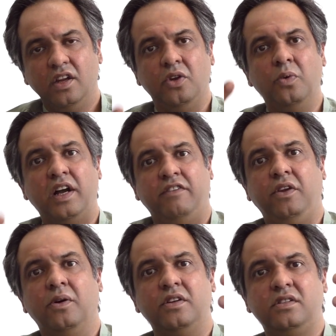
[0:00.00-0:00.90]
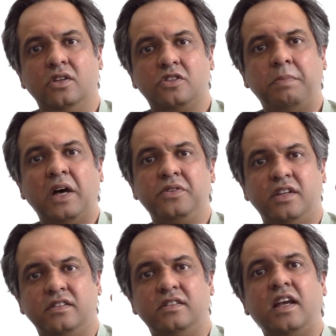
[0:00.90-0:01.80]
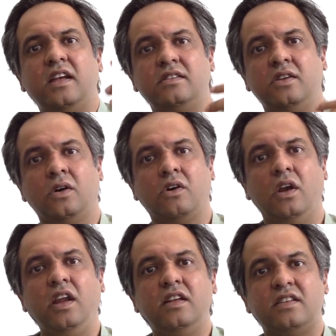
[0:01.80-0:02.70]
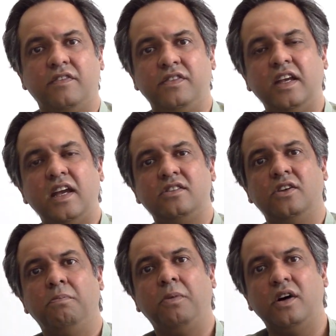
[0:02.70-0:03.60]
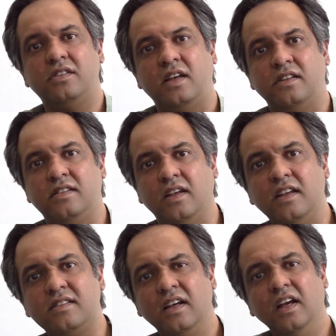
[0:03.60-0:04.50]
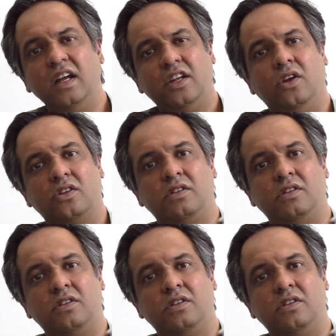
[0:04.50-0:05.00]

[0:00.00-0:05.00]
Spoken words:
You have yours, your spouse has theirs, your colleagues have theirs, your boss has his, your